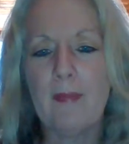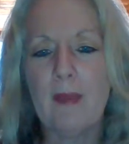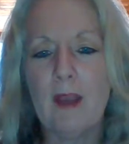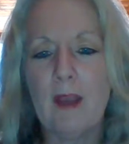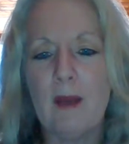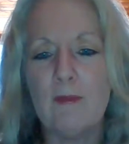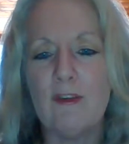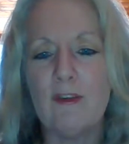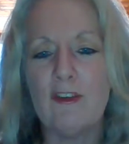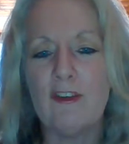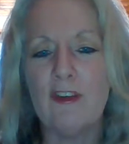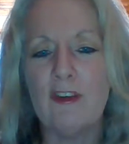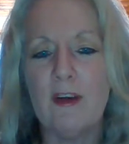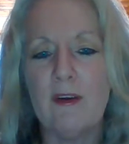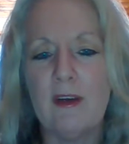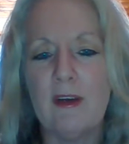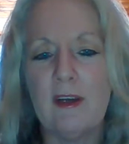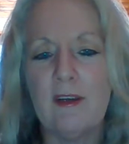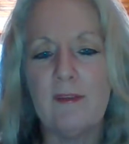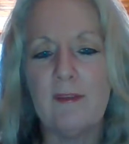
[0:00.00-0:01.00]
I'm just
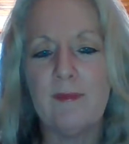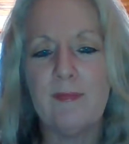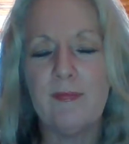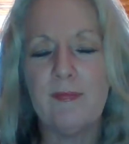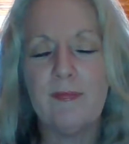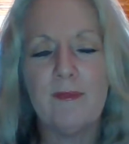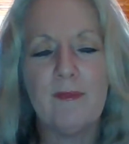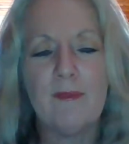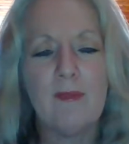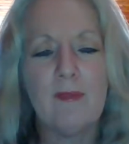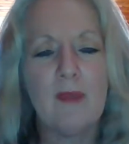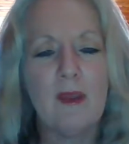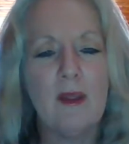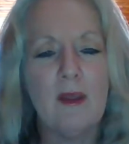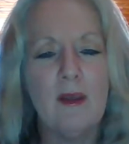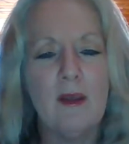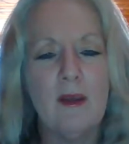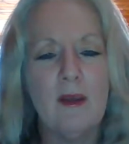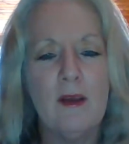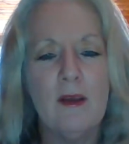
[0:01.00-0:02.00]
sharing it.
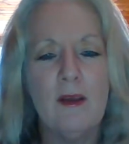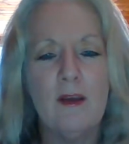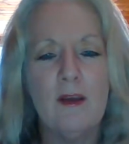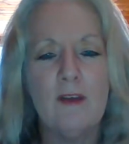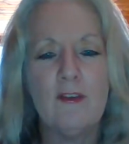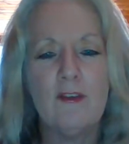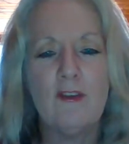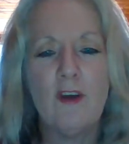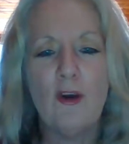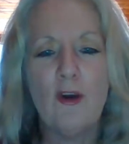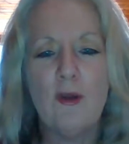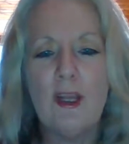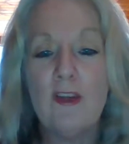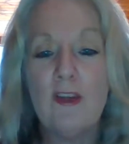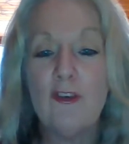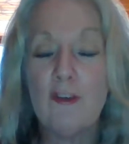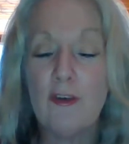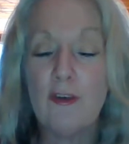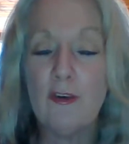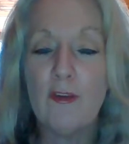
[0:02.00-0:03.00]
So, in
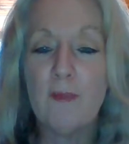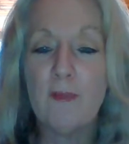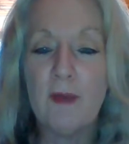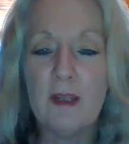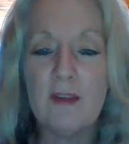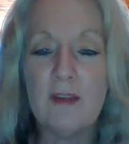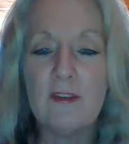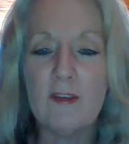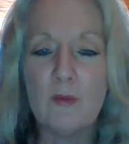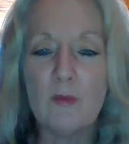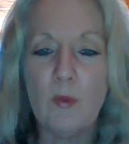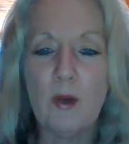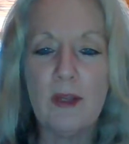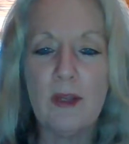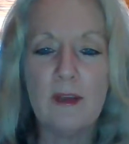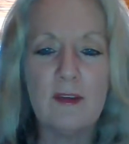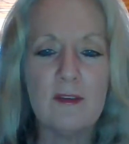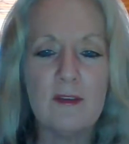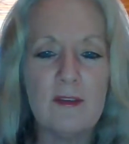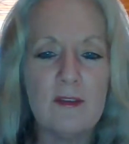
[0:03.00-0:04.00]
truth, peace is
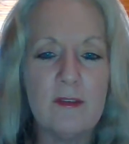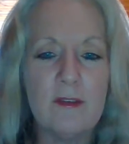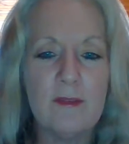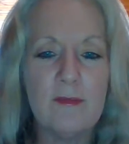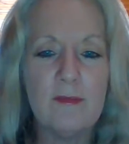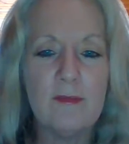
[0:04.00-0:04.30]
oneness.